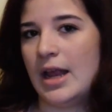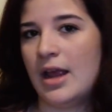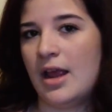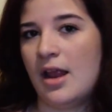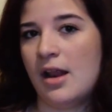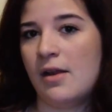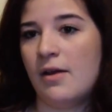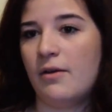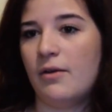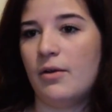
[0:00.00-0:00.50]

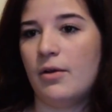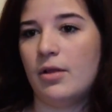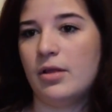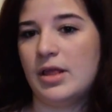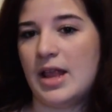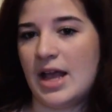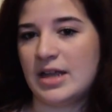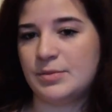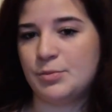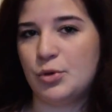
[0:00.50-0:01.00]
and
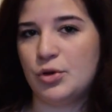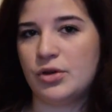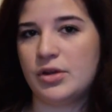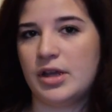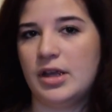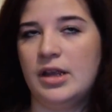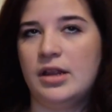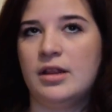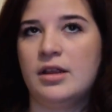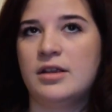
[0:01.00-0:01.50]
last book
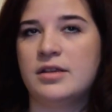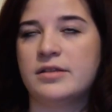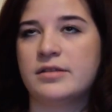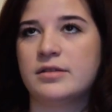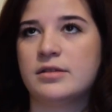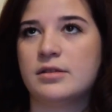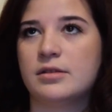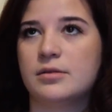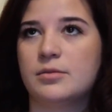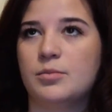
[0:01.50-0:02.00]
in
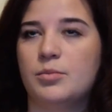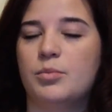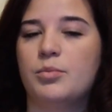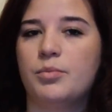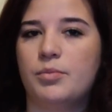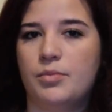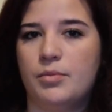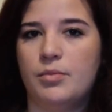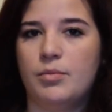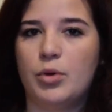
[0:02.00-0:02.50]
this
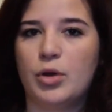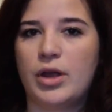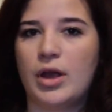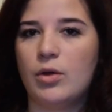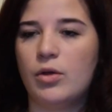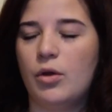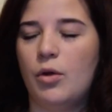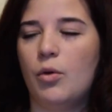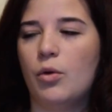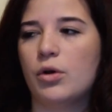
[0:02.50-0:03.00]
book
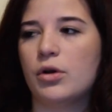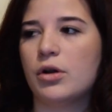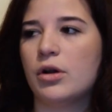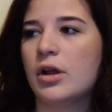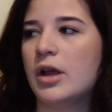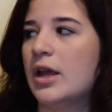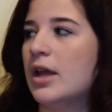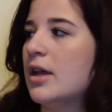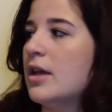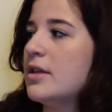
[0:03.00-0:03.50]
outlet order
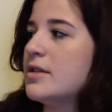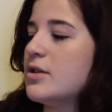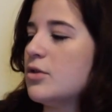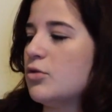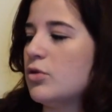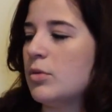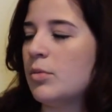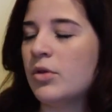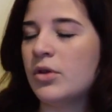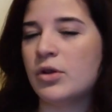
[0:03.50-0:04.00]
is
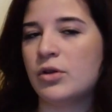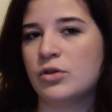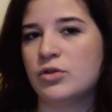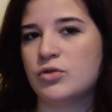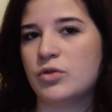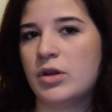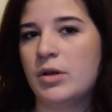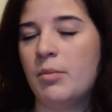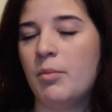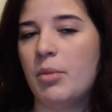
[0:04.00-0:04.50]
Dream a Little
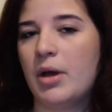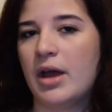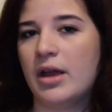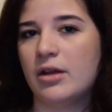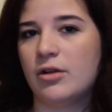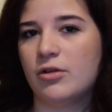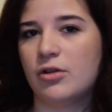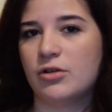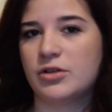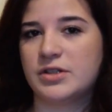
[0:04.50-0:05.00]
Dream by
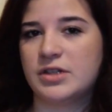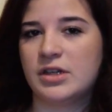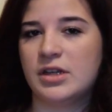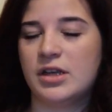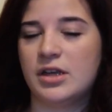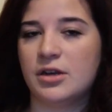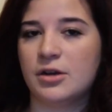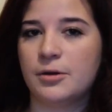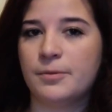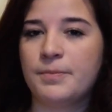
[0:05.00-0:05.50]
Kirsten
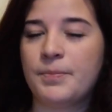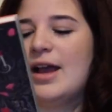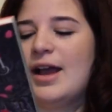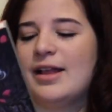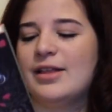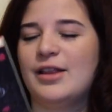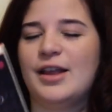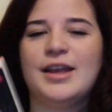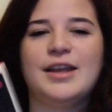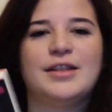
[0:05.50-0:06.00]
Gere.
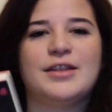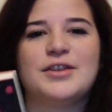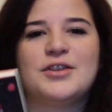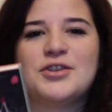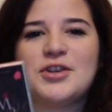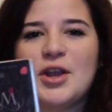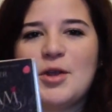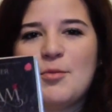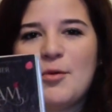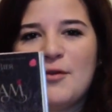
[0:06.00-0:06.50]
I like the
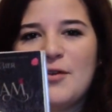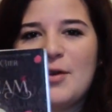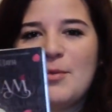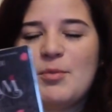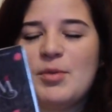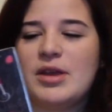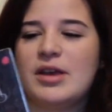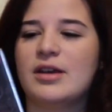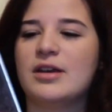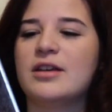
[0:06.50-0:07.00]
shape of it
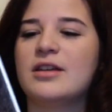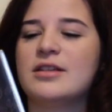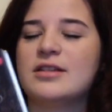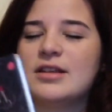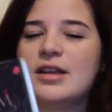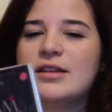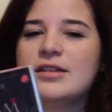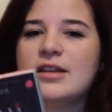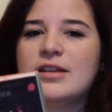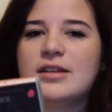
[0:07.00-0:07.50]

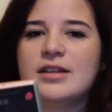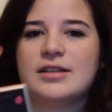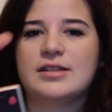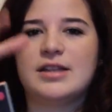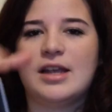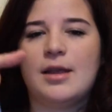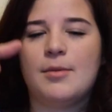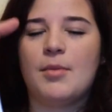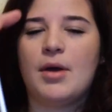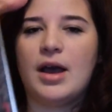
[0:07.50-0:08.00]
because it's like the
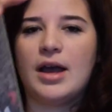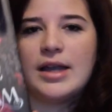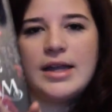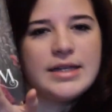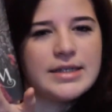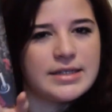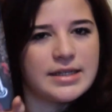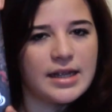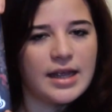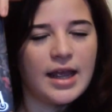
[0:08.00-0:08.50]
same
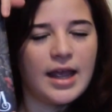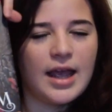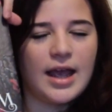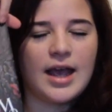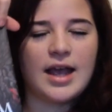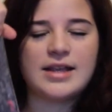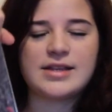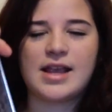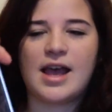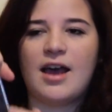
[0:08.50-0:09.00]
height
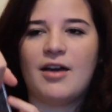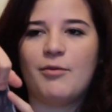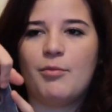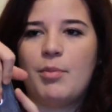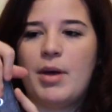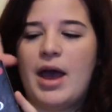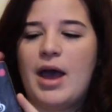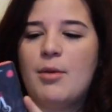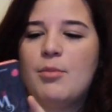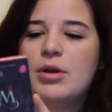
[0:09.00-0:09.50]
as Half
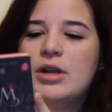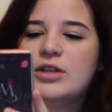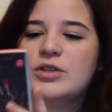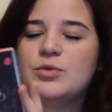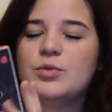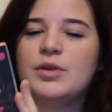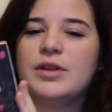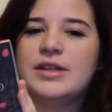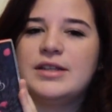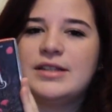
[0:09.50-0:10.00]
Bab, but
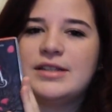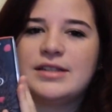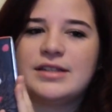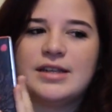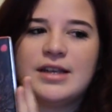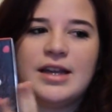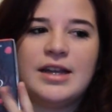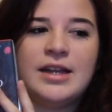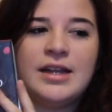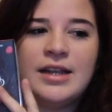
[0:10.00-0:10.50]
it's really
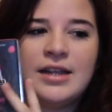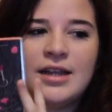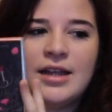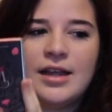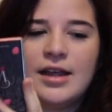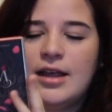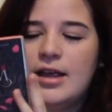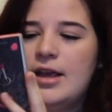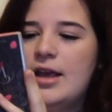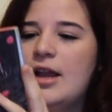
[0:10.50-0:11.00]
skinny
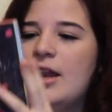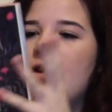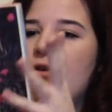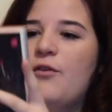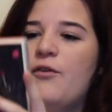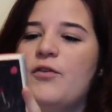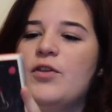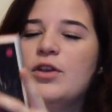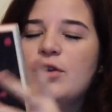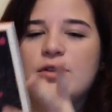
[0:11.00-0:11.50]
and it
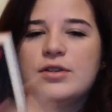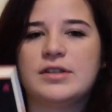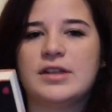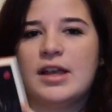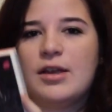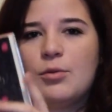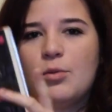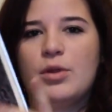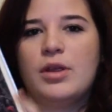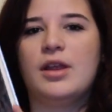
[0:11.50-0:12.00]
feels
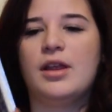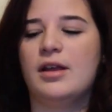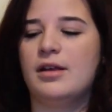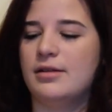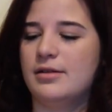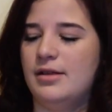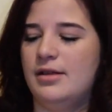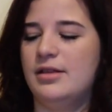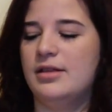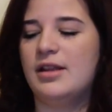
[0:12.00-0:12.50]
like really like
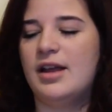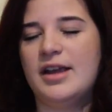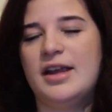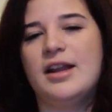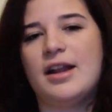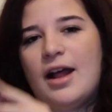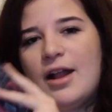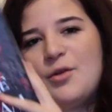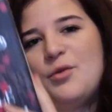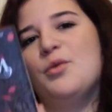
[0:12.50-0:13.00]

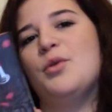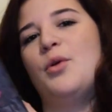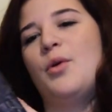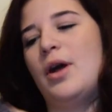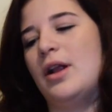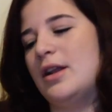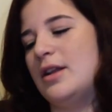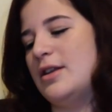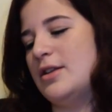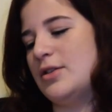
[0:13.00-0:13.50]
light. I don't know
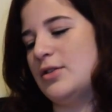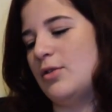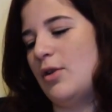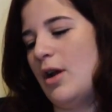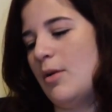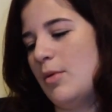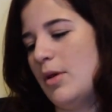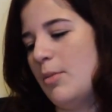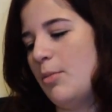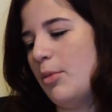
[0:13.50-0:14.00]
how to
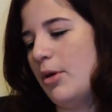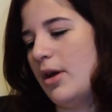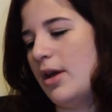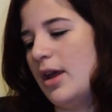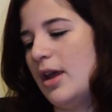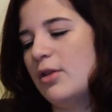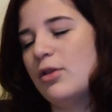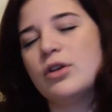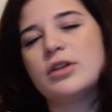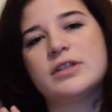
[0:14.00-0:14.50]
describe it,
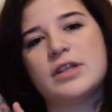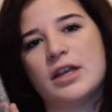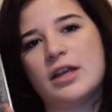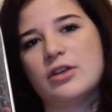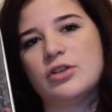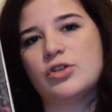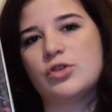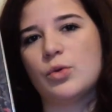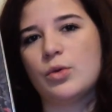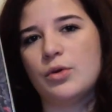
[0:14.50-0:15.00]
but it looks like
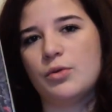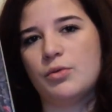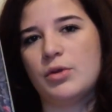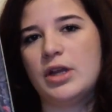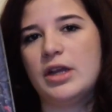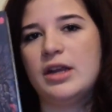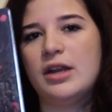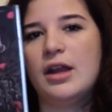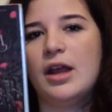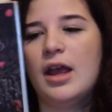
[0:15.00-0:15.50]
a short
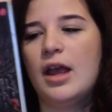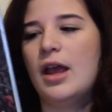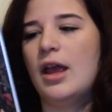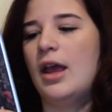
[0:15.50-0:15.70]
read